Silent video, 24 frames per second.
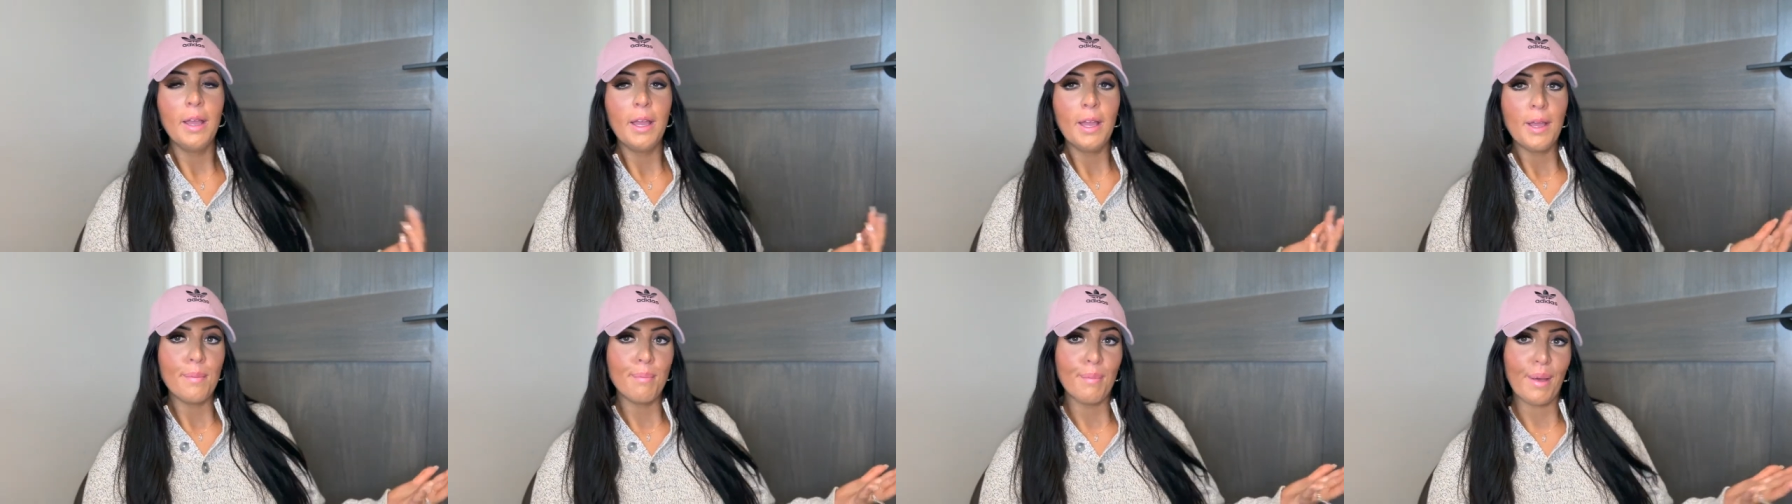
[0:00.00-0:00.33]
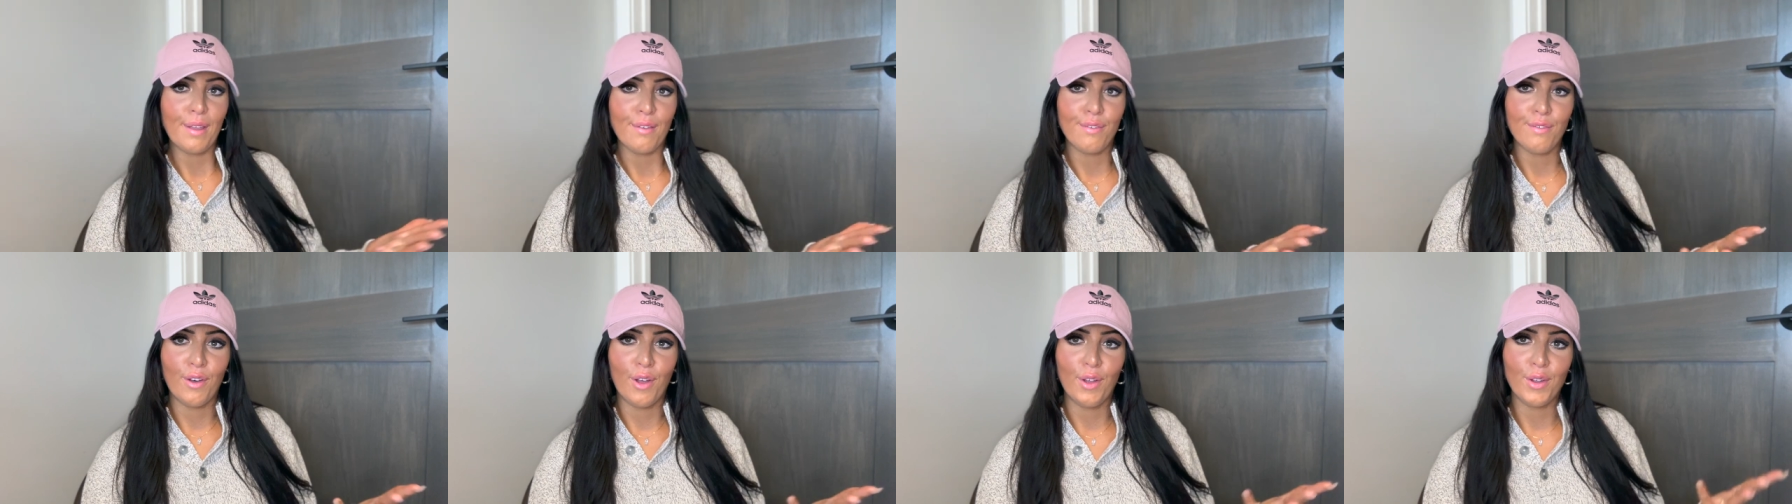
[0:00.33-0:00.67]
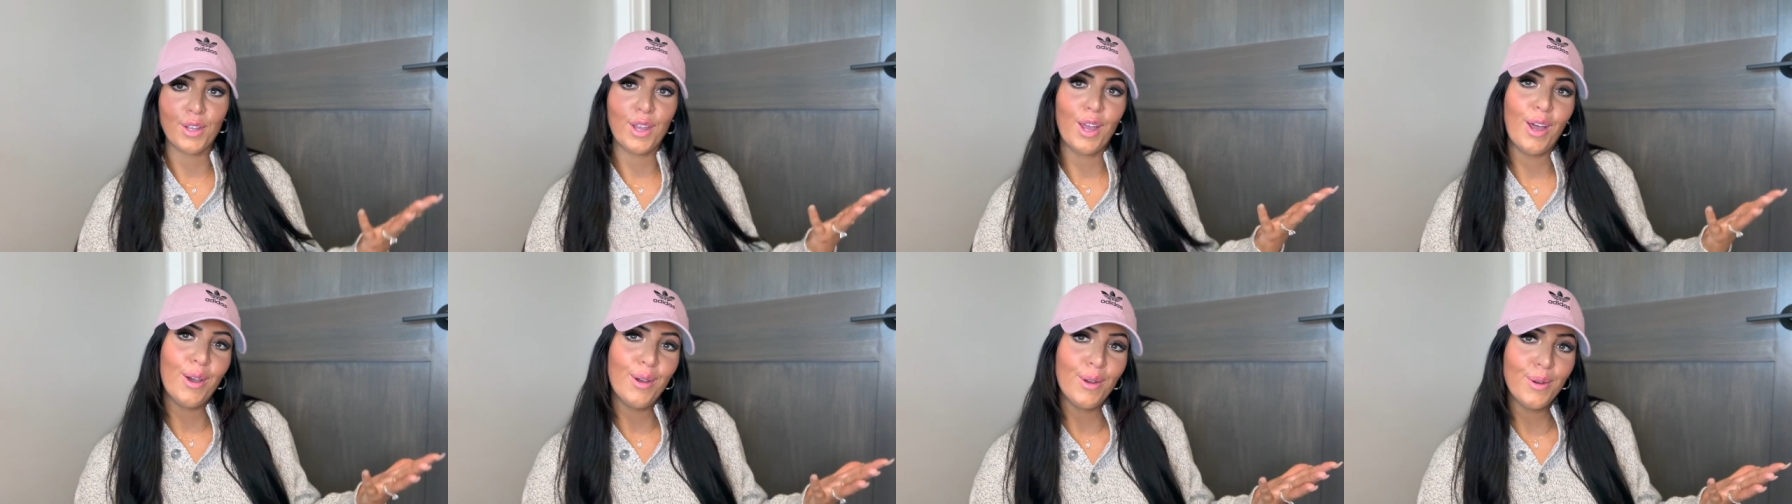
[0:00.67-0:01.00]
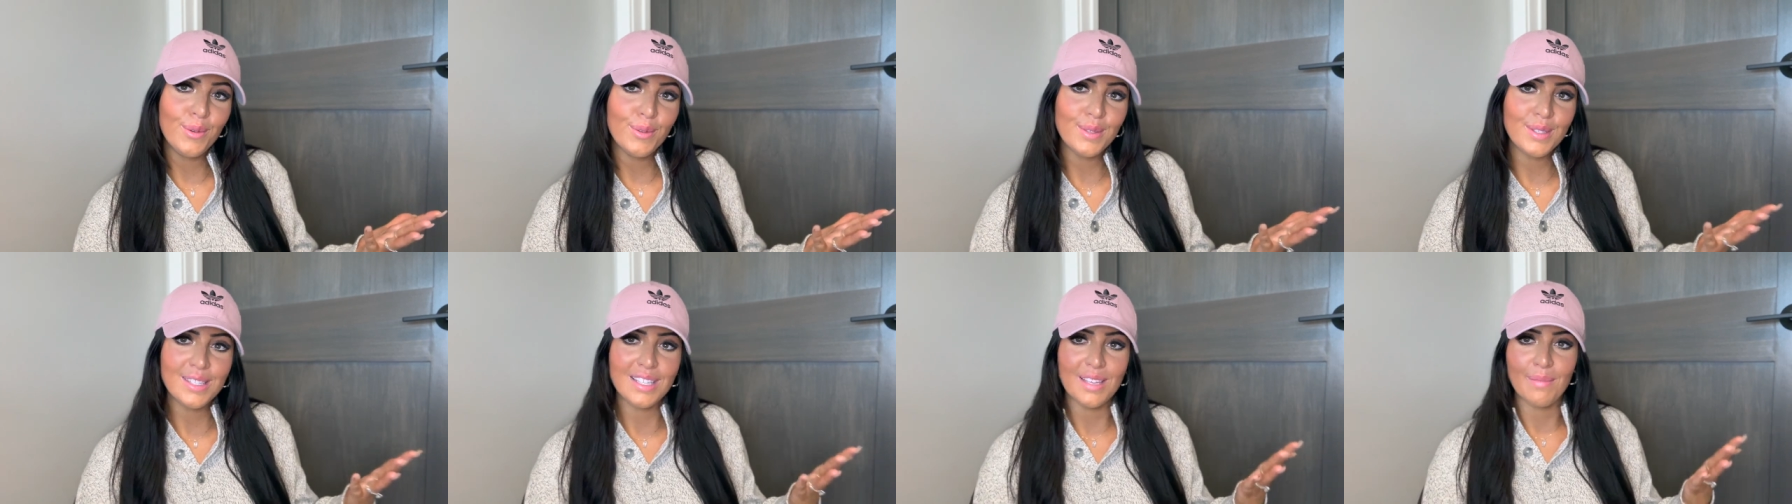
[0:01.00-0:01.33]
my fall
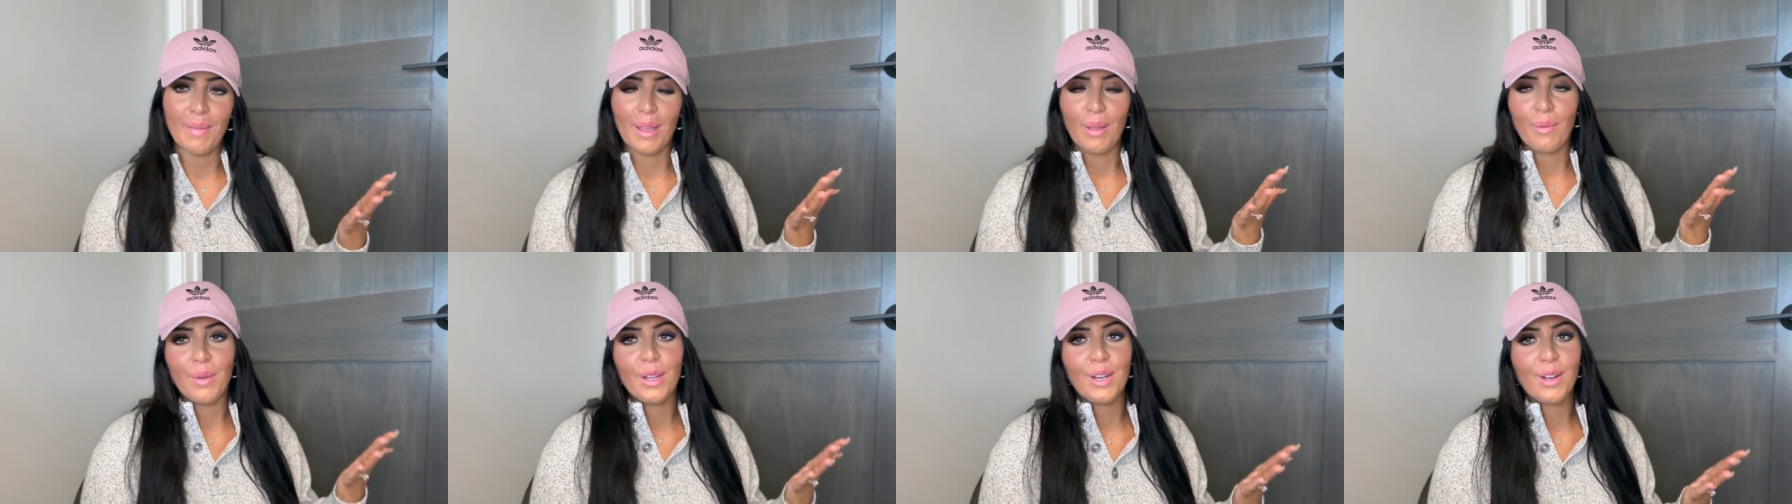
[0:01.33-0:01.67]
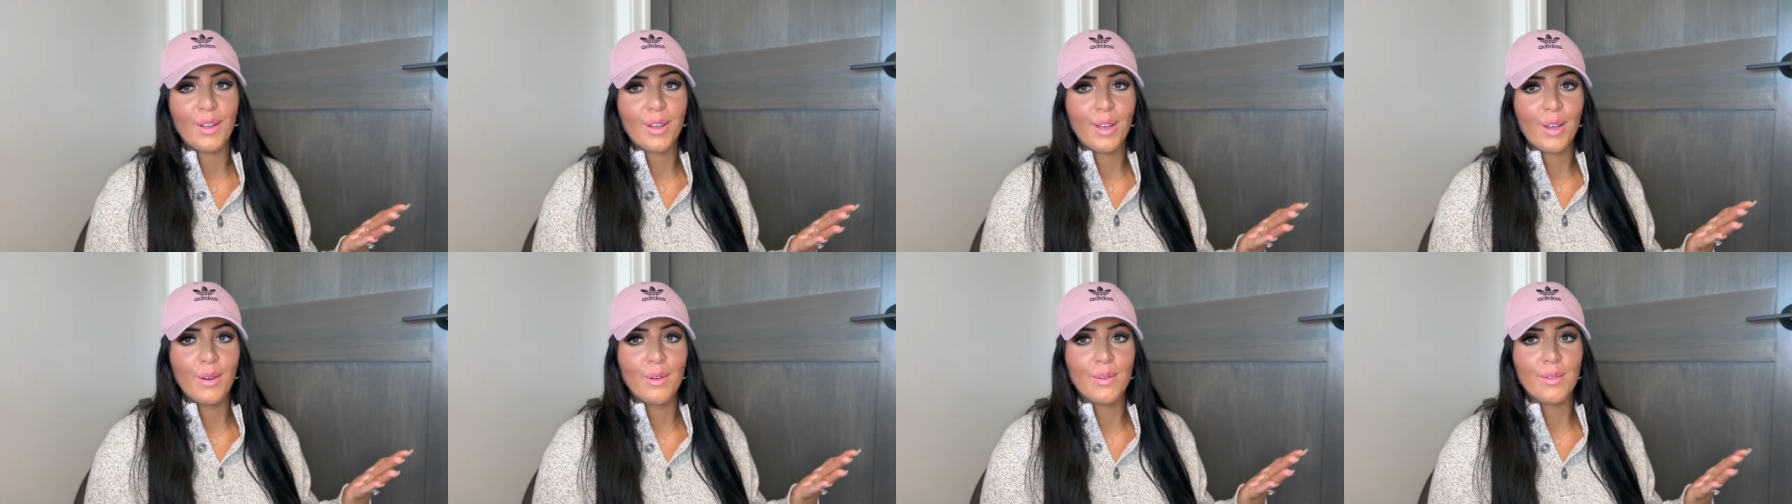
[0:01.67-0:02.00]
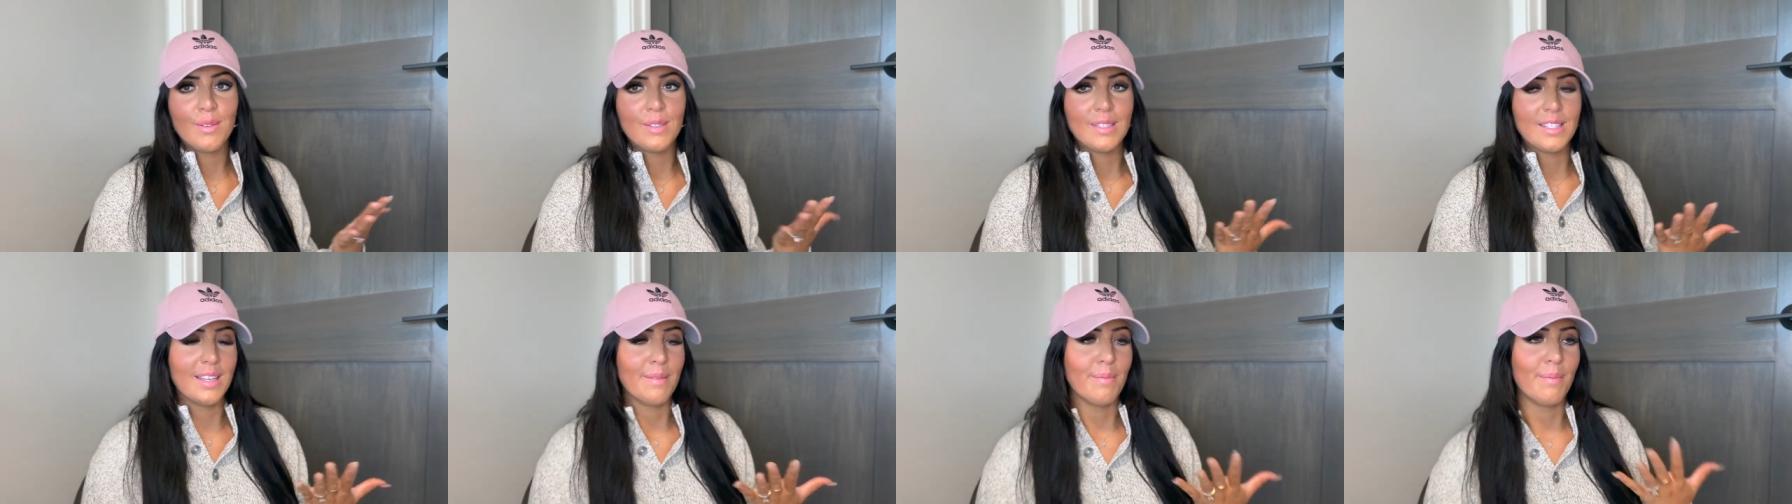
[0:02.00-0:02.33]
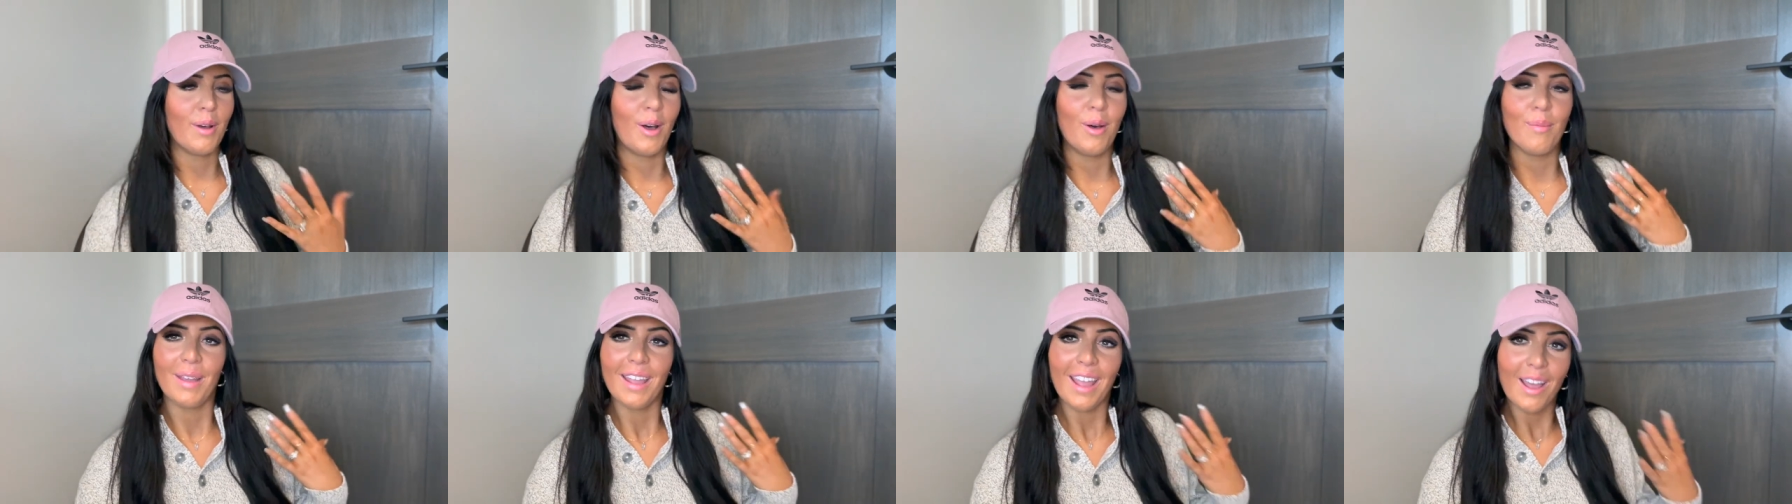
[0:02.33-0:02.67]
coats and my winter coats and
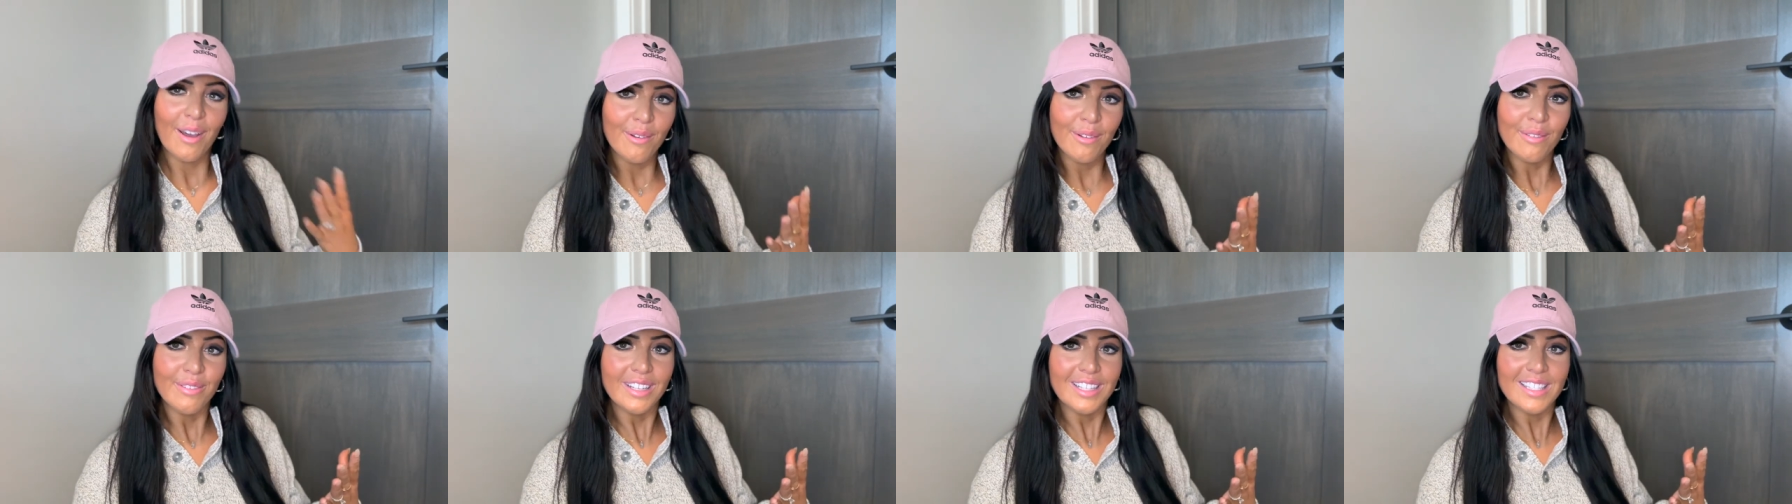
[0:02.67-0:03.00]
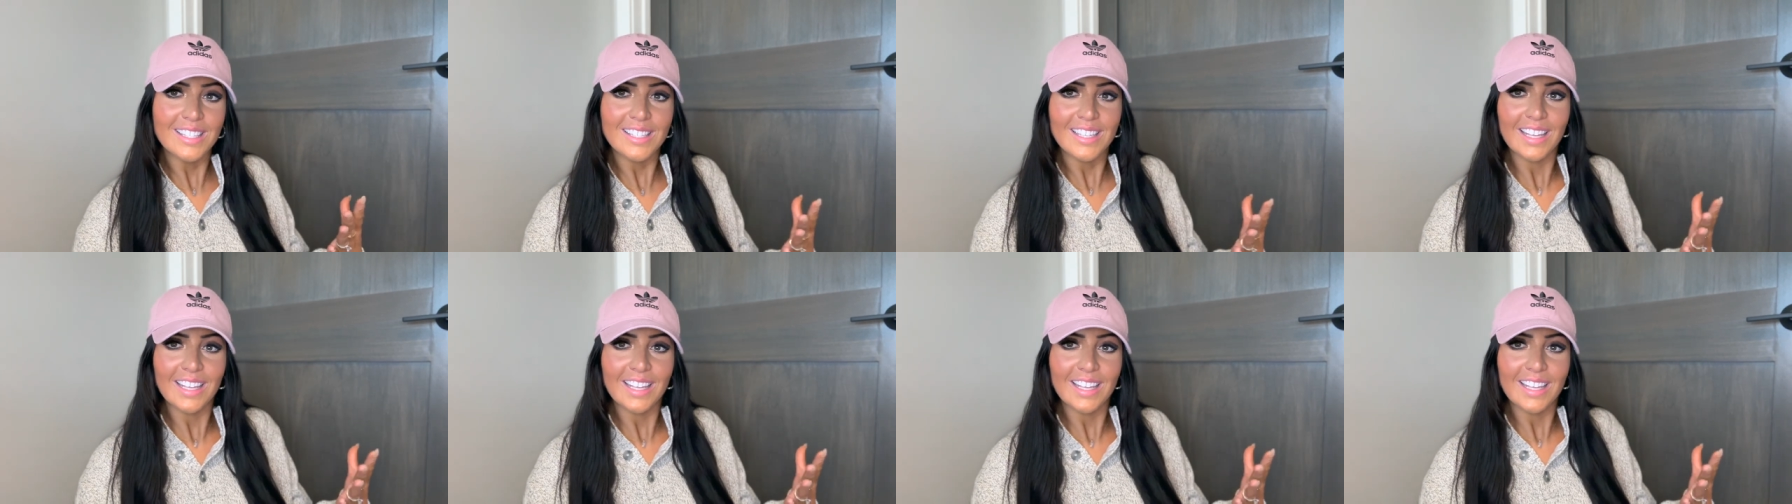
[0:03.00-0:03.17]
all my outfits,